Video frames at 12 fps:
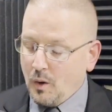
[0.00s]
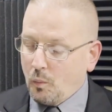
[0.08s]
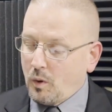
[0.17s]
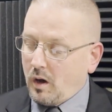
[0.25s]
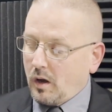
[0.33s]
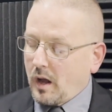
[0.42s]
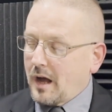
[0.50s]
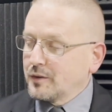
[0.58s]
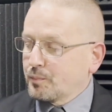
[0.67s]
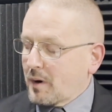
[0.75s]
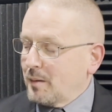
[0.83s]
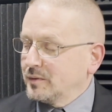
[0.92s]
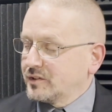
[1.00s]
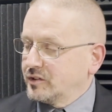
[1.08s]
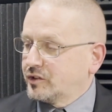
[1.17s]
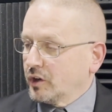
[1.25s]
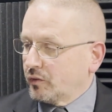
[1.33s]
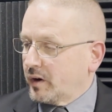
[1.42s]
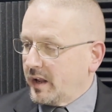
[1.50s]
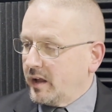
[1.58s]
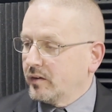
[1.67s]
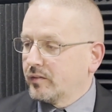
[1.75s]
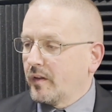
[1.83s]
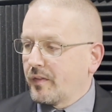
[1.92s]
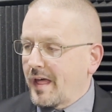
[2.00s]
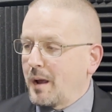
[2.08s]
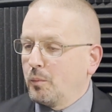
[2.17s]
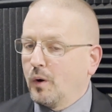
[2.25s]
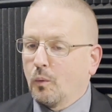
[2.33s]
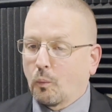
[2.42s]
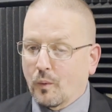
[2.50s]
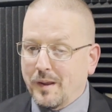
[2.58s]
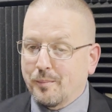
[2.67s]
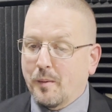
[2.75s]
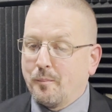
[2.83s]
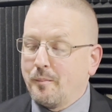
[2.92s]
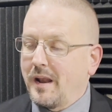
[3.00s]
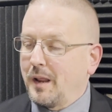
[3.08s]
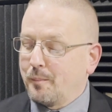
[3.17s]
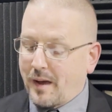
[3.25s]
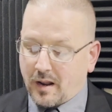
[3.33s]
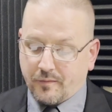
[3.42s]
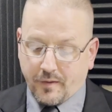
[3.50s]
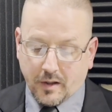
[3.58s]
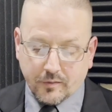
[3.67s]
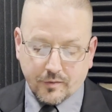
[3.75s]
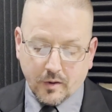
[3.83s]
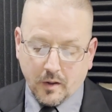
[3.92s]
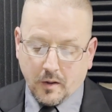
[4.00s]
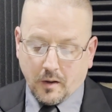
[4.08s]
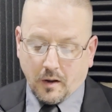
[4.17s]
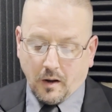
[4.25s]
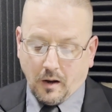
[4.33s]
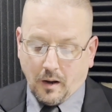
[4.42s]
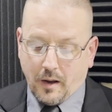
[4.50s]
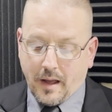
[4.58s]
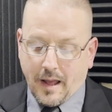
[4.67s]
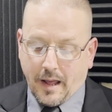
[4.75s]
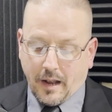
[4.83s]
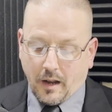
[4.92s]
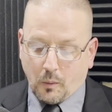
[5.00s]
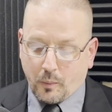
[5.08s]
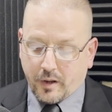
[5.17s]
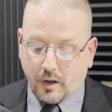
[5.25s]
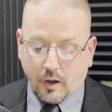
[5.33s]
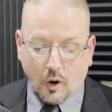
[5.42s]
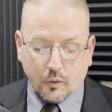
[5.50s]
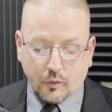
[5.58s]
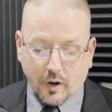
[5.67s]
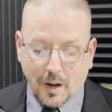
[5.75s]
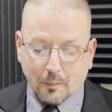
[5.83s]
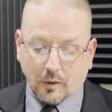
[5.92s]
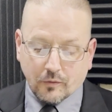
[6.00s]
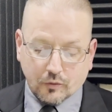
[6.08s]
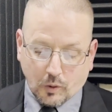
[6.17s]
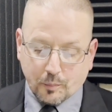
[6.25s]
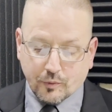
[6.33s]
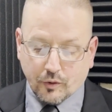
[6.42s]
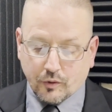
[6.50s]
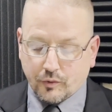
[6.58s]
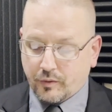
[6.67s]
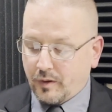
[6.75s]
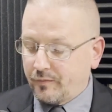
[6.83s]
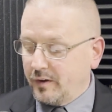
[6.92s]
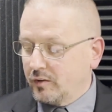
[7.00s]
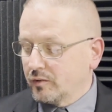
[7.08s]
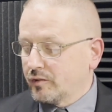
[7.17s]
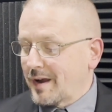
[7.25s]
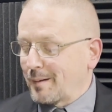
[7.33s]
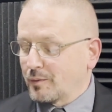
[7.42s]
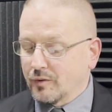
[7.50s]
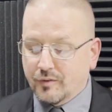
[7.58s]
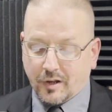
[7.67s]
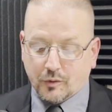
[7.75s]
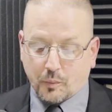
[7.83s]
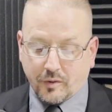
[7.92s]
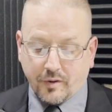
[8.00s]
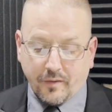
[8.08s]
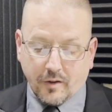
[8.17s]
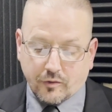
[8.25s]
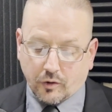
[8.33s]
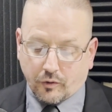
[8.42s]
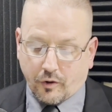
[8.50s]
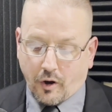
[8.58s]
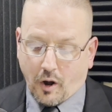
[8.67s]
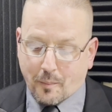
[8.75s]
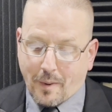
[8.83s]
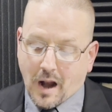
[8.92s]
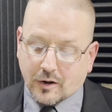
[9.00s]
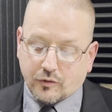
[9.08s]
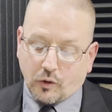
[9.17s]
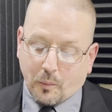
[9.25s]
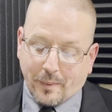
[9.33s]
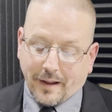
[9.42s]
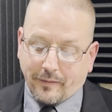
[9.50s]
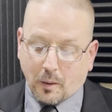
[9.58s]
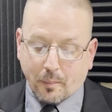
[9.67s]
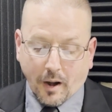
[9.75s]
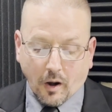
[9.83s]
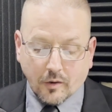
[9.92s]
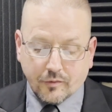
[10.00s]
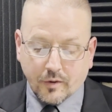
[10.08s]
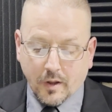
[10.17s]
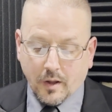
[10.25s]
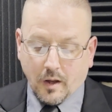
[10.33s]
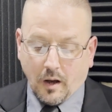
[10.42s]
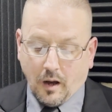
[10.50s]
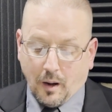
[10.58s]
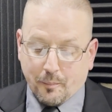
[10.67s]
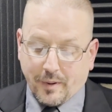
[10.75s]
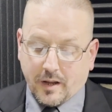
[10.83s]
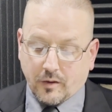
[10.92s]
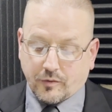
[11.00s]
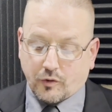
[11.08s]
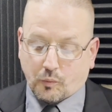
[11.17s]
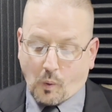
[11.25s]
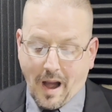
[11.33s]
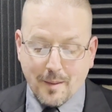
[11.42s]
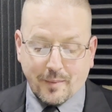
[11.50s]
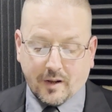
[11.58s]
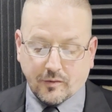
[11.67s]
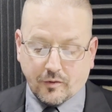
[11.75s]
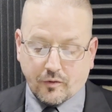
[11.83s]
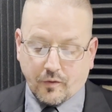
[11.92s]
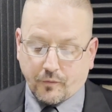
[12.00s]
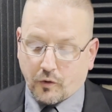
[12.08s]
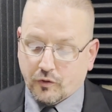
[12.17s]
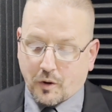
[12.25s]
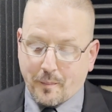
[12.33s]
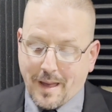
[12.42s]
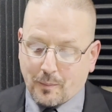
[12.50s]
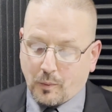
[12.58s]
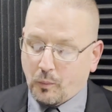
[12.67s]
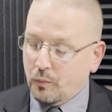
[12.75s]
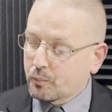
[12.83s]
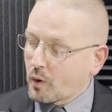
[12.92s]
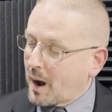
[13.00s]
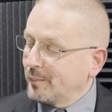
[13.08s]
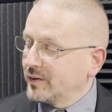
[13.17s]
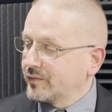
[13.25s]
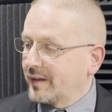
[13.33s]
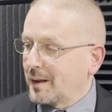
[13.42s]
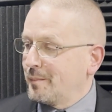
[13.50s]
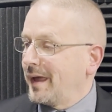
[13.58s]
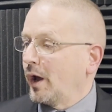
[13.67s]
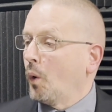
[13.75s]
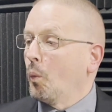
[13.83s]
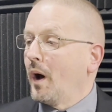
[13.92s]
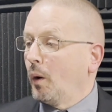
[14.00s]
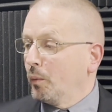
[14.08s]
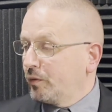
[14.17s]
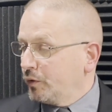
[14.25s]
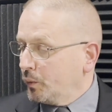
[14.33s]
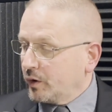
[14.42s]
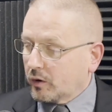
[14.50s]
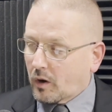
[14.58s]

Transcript: Well, God's promise to children is that they will reap many benefits. Uh, and we can go to a number of scriptures. In Ephesians chapter 6, we see that children are admonished to obey their parents uh, because it's right, because it's the first commandment with promise that it may go well with you in your